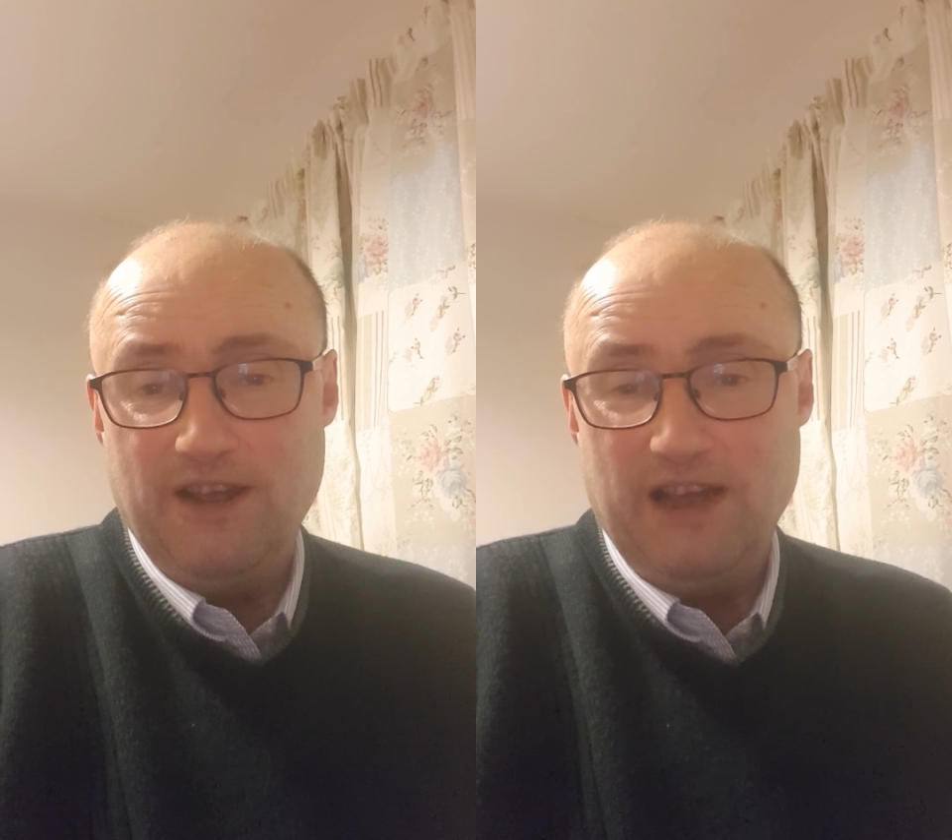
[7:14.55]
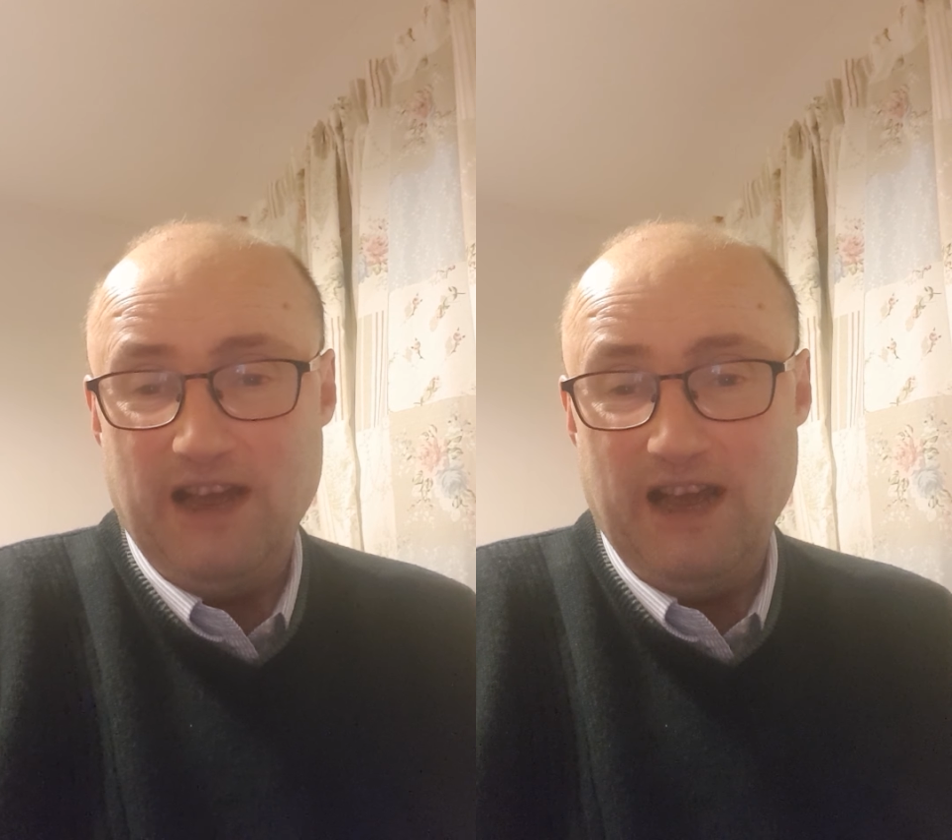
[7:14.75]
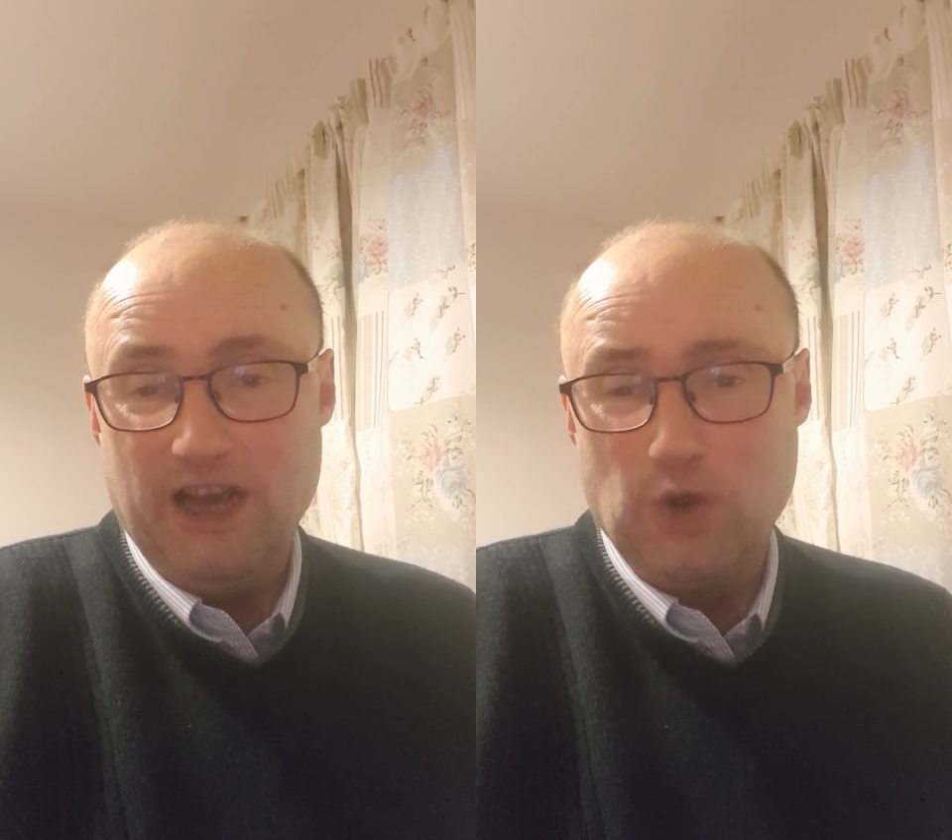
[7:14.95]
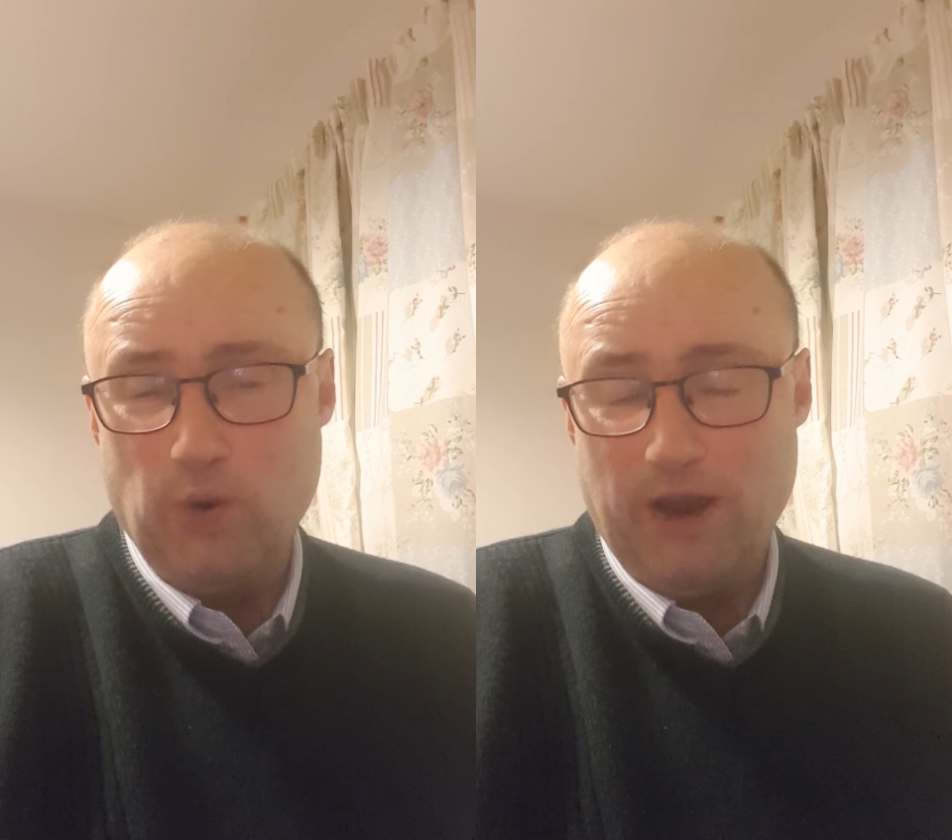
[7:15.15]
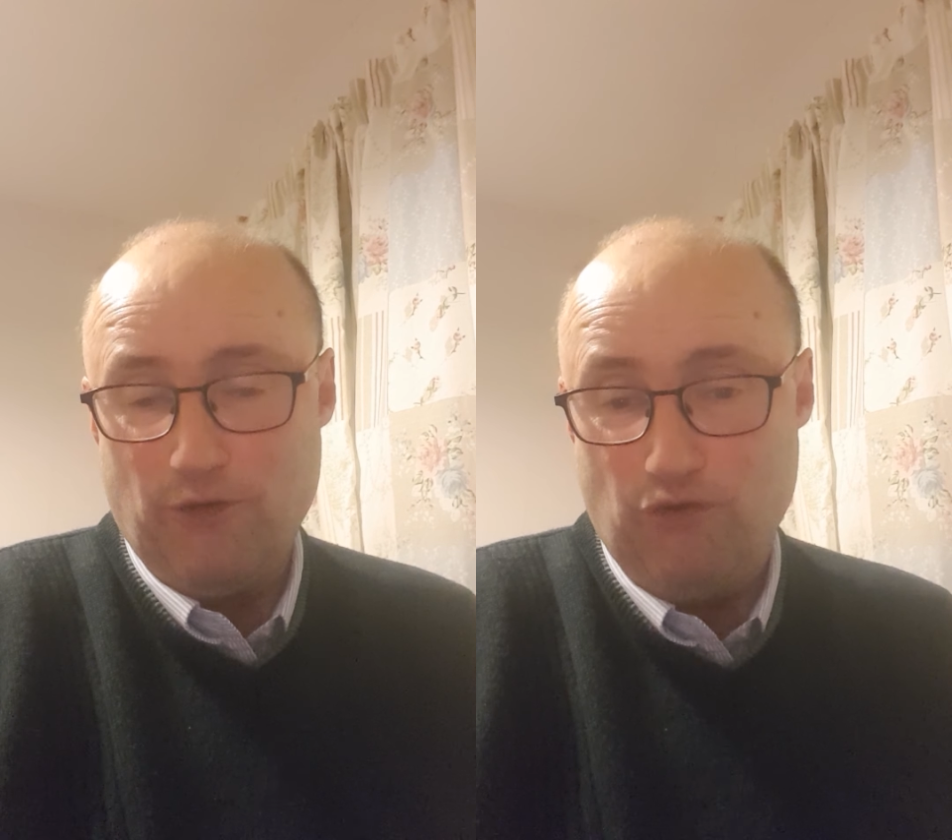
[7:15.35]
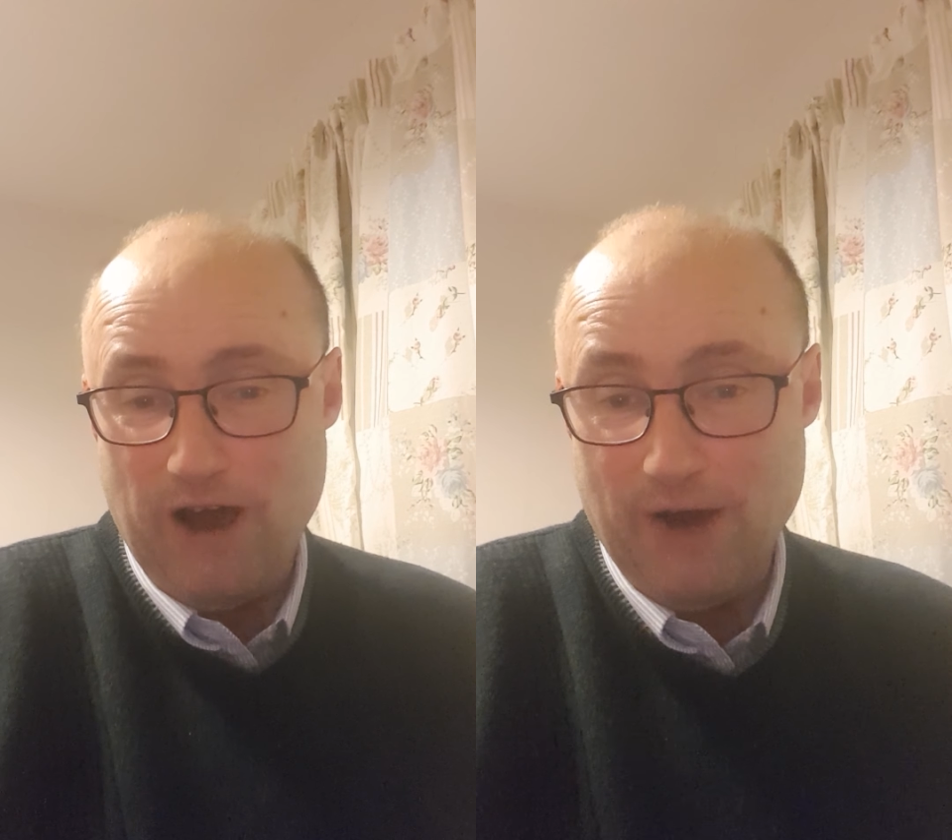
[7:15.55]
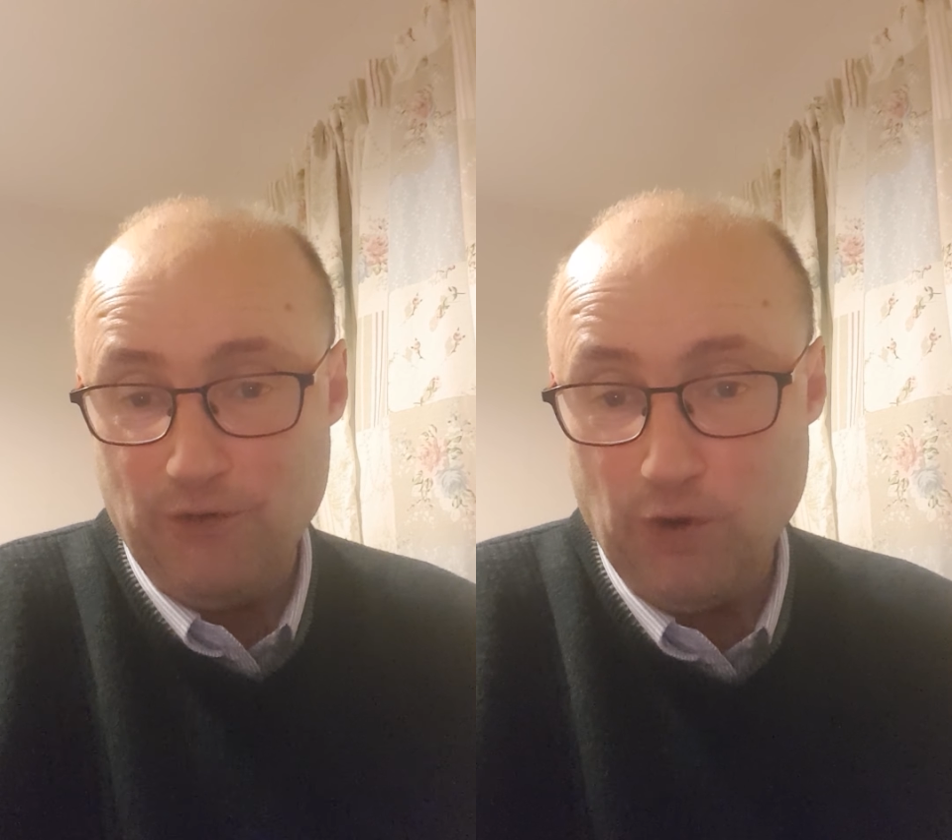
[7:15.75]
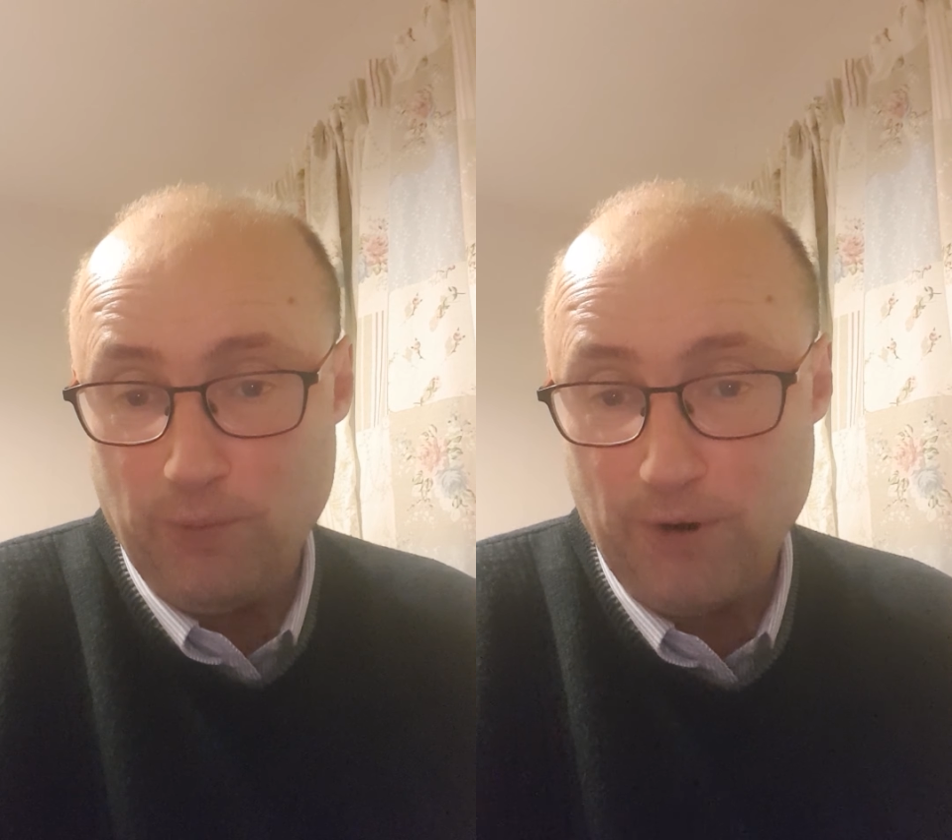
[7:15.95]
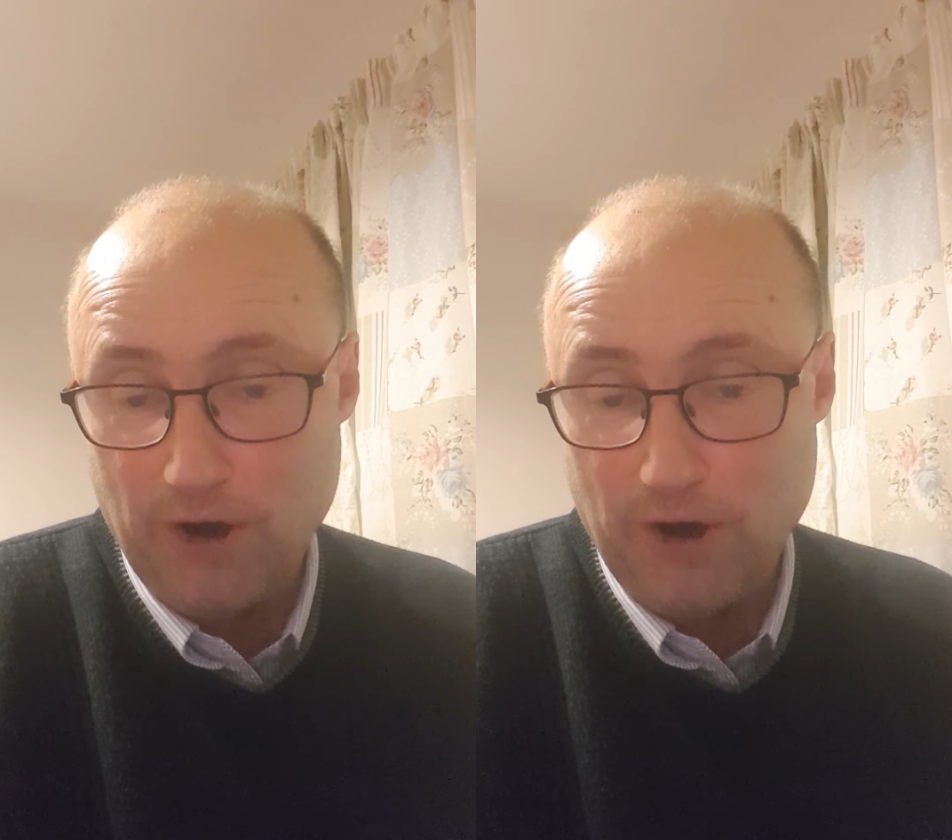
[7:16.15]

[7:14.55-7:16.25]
uh, a quick roundup